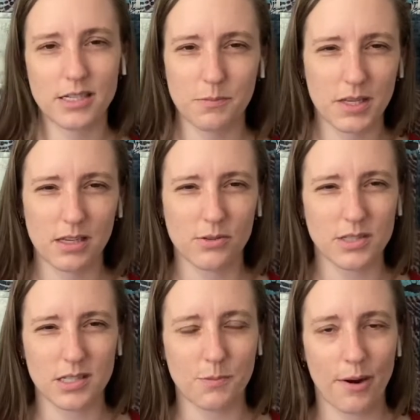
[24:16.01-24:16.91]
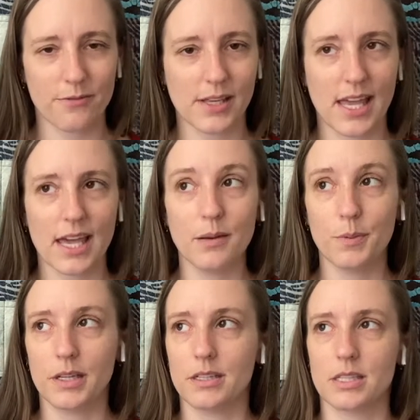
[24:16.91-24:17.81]
to be used as part of a kit,
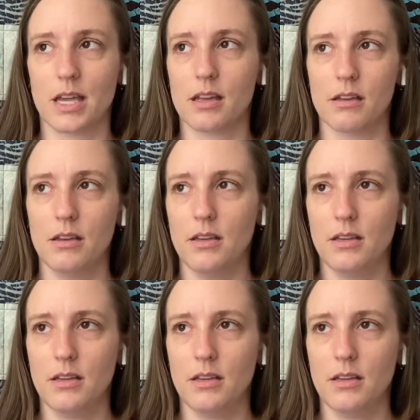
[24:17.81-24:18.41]
but it's like